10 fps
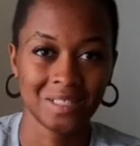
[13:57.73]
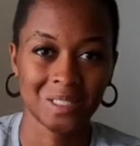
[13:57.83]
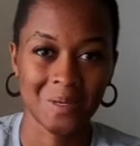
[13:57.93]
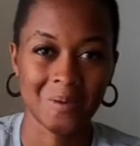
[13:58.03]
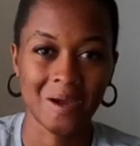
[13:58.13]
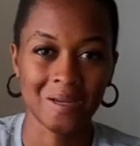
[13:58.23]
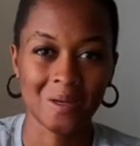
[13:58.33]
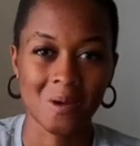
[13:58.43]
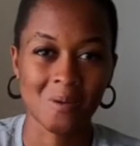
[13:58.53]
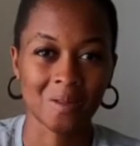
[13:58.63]
So I
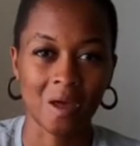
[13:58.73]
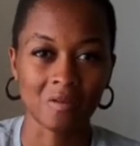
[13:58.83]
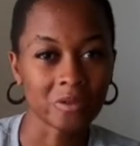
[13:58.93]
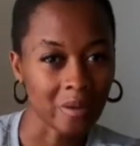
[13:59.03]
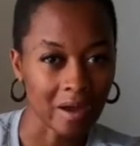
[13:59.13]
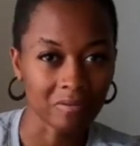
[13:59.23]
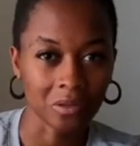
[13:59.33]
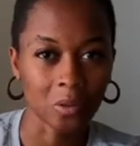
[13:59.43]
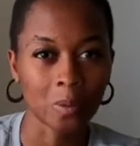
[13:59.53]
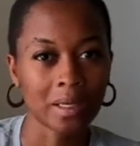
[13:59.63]
know a lot of you have
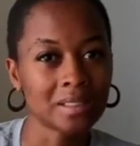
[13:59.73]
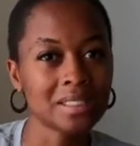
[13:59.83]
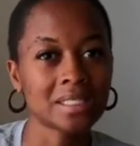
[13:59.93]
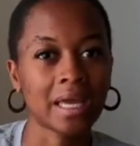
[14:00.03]
little ones